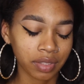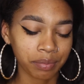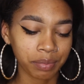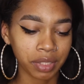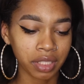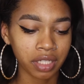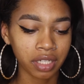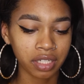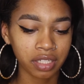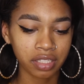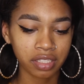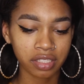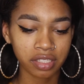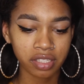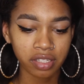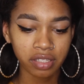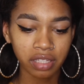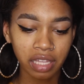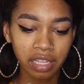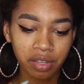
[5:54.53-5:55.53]
because
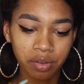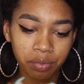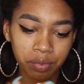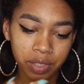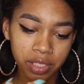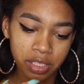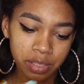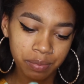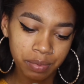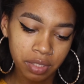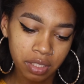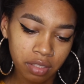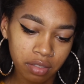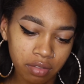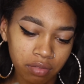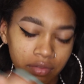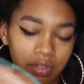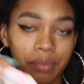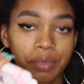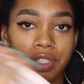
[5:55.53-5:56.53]
they're like wispy.
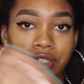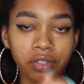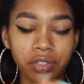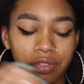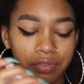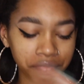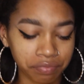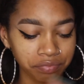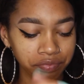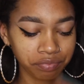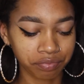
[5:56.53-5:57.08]
Let me show you.